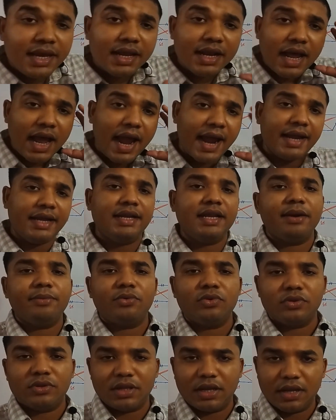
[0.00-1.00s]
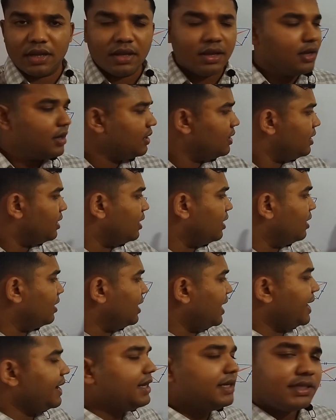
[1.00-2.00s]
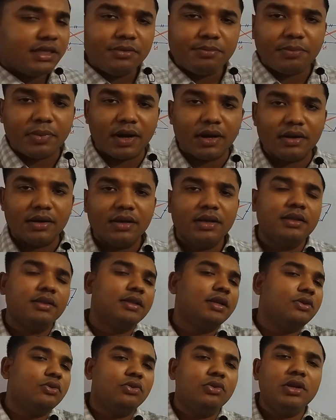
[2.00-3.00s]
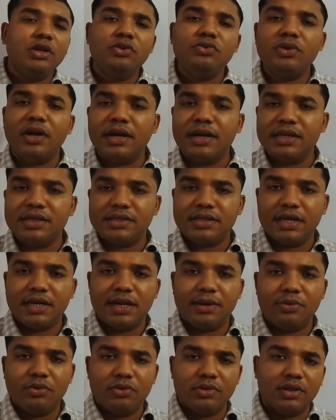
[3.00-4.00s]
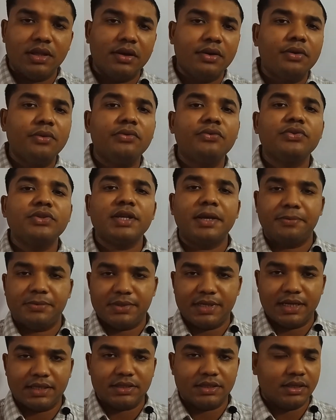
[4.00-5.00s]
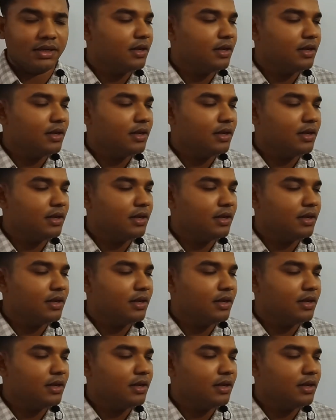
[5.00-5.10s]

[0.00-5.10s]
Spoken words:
idea about the addition part, then no need to understand about the subtraction,